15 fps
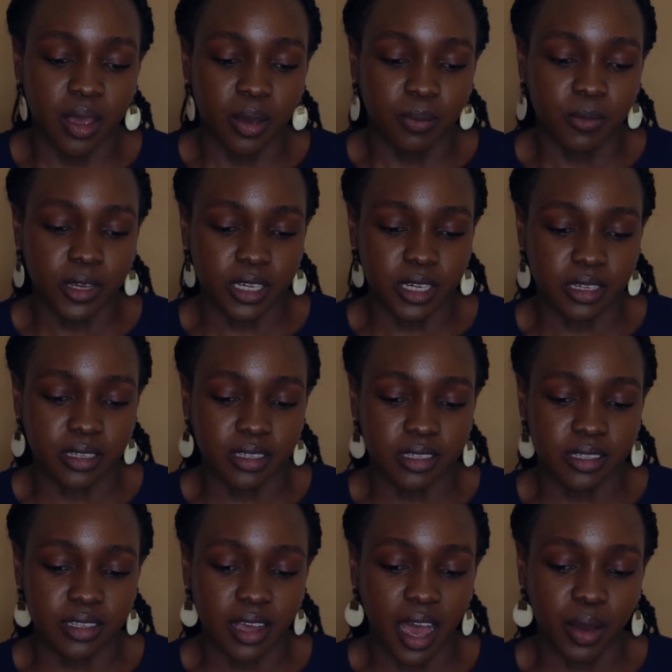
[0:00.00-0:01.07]

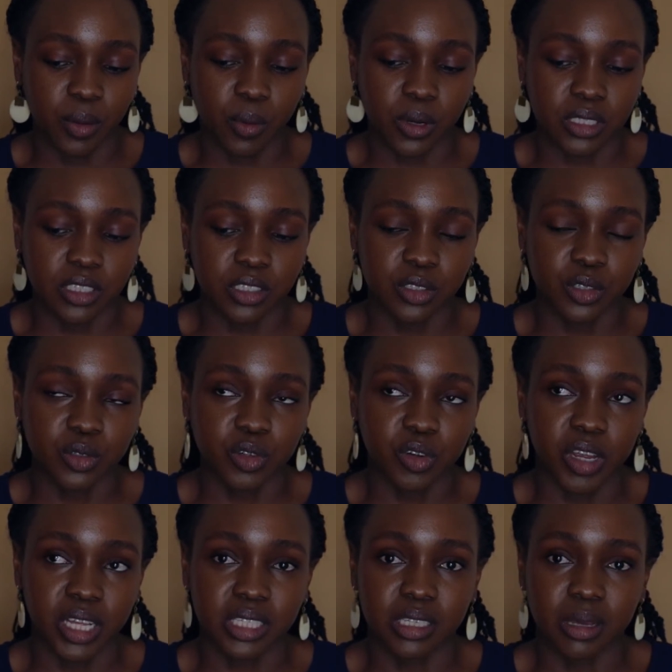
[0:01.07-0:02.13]
because I wanted to
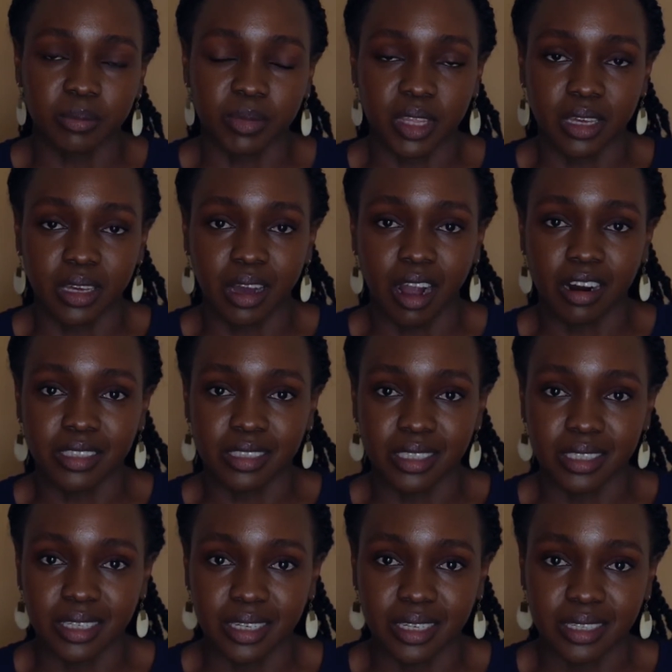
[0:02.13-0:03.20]
create something
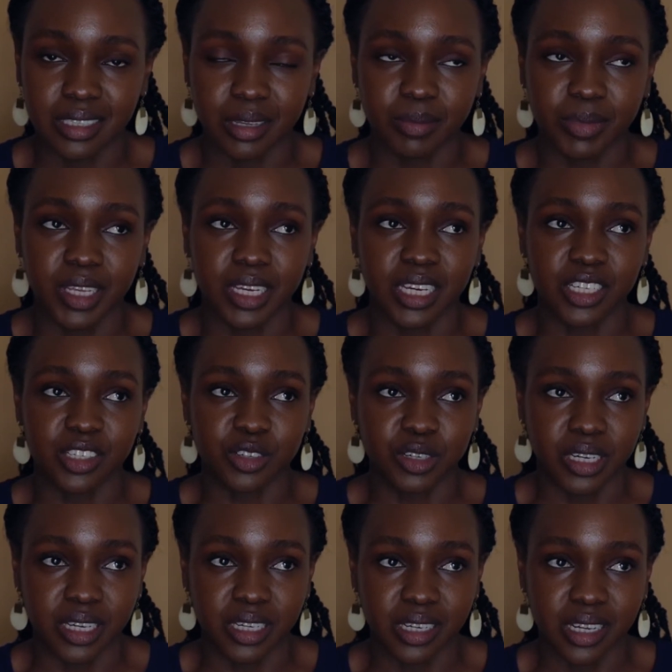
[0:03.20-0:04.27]
artsy, something
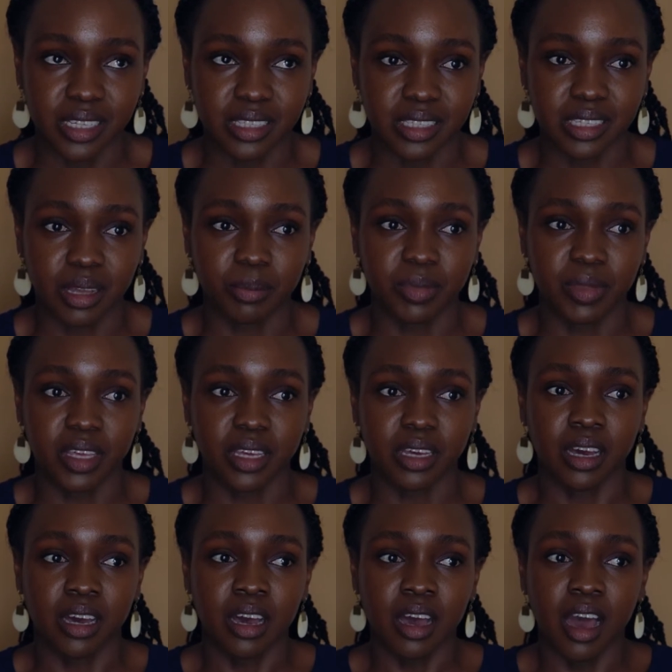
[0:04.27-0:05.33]
intricate, and something
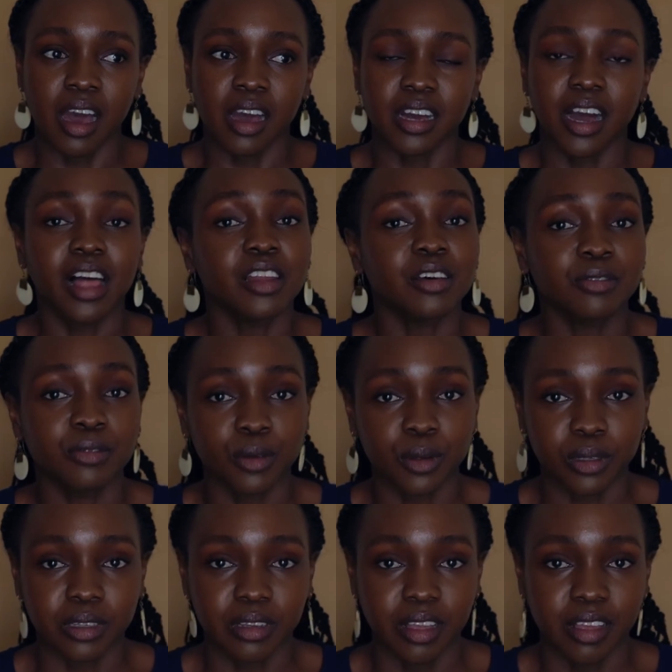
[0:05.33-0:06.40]

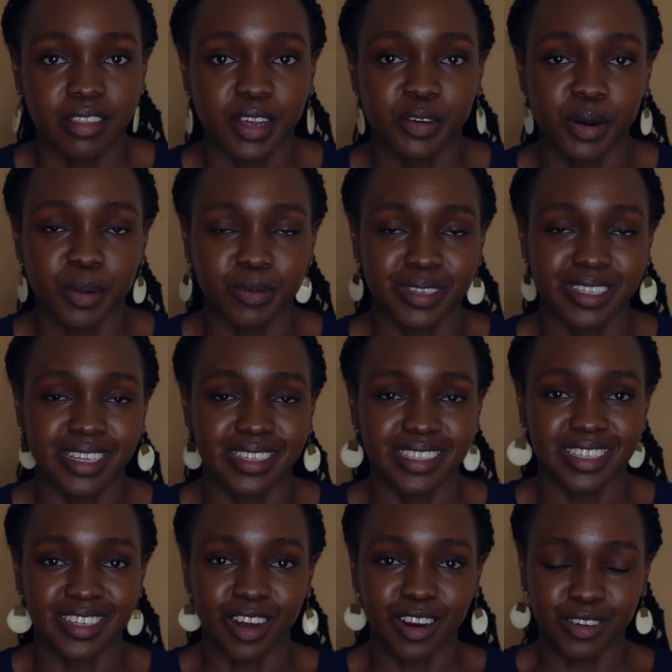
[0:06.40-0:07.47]
colorful that
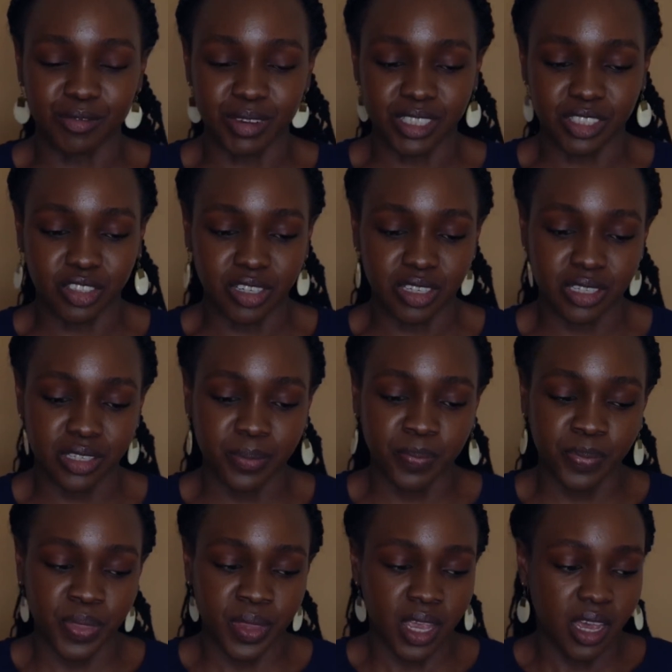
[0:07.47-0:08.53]
represented art ventures.
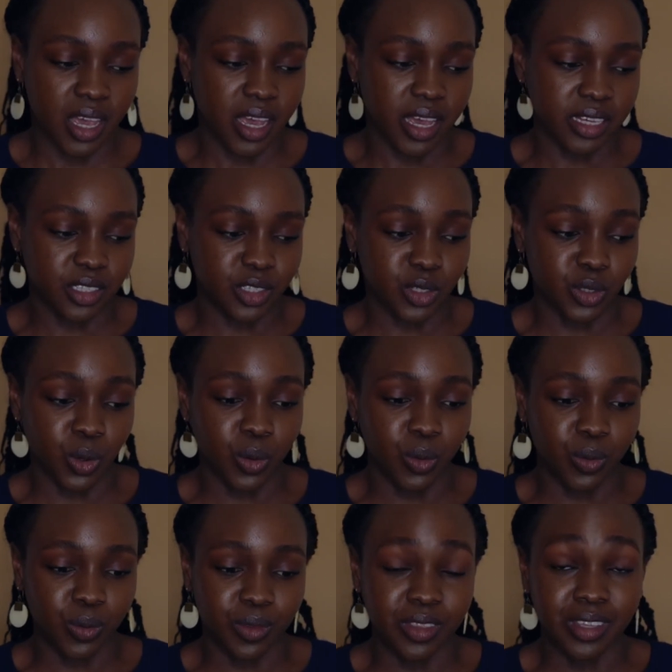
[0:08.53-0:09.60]
And
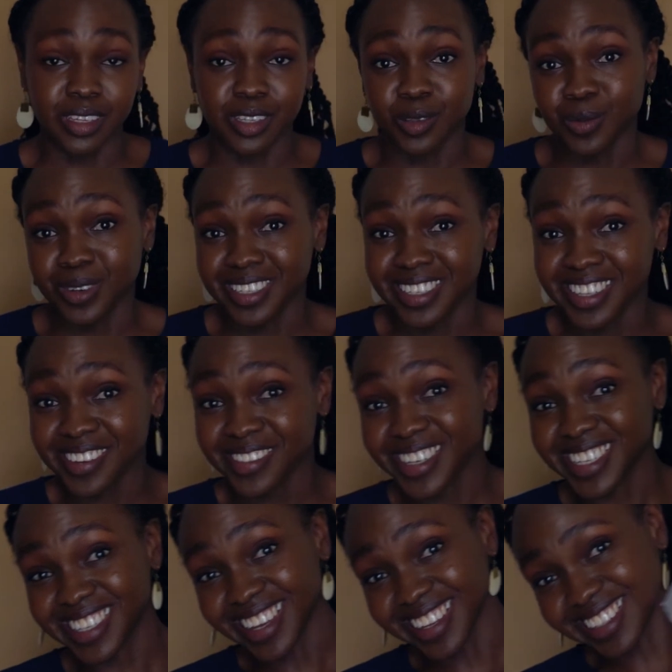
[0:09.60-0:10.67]
so this was the
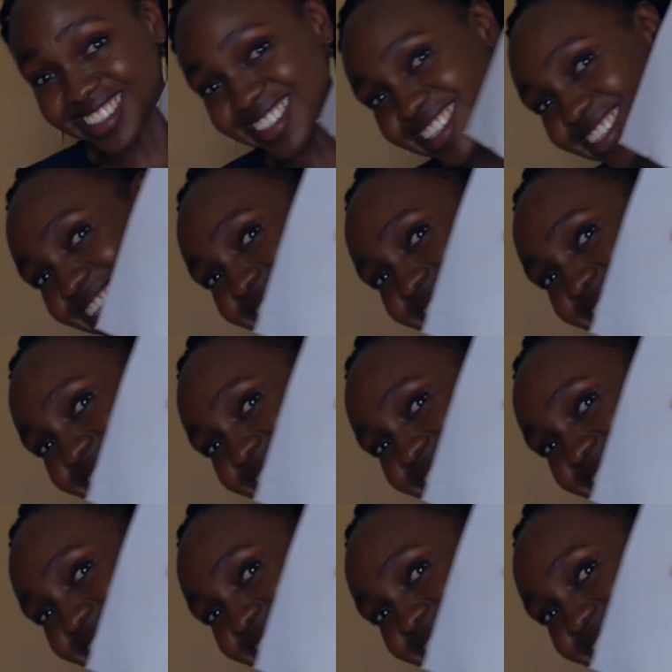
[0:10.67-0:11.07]
result.